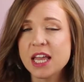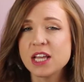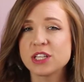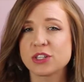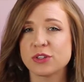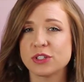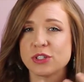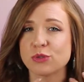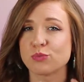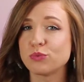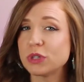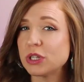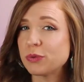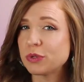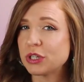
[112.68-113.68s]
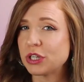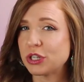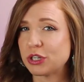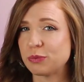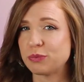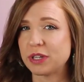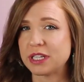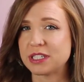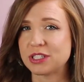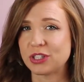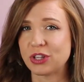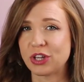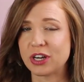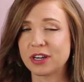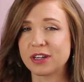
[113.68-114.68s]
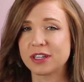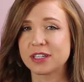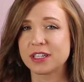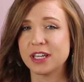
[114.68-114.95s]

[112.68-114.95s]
So this is a really, really good place to look.